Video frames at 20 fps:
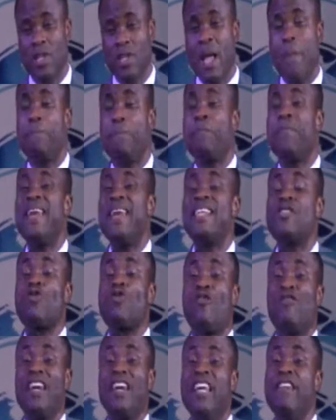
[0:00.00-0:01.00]
a place
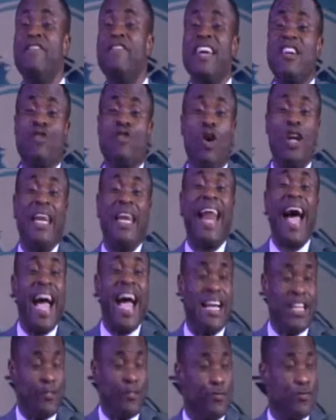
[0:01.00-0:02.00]
of living your
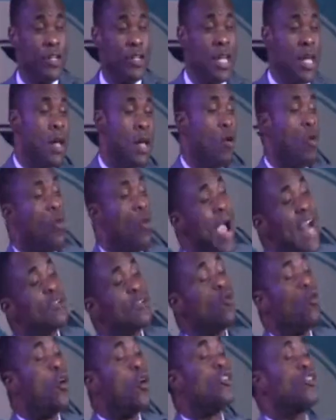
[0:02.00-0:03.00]
life where,
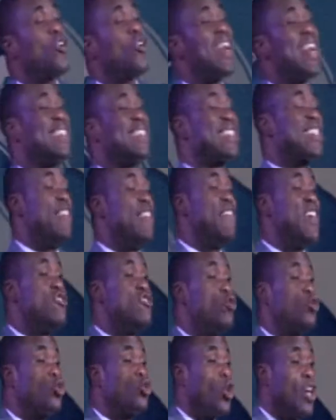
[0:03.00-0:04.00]
what God has given
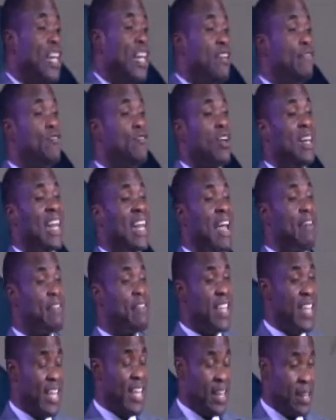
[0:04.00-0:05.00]
you to live your life
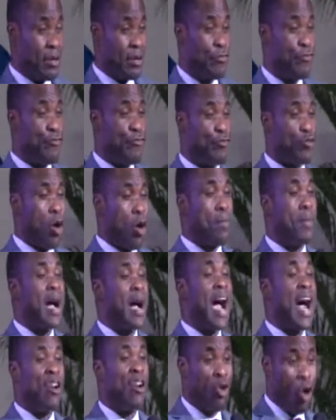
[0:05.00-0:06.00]
in from
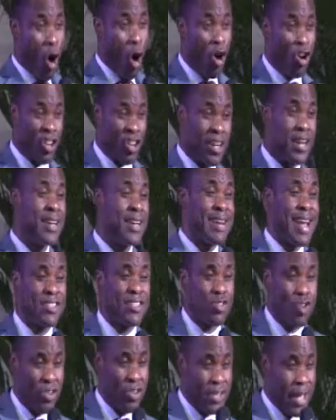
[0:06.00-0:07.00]
and on.
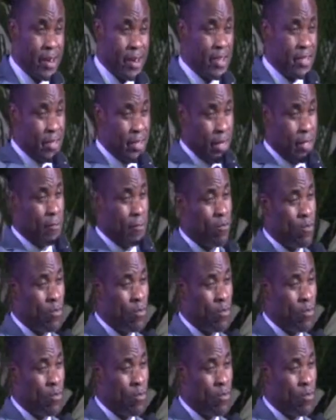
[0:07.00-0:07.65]
That's your territory.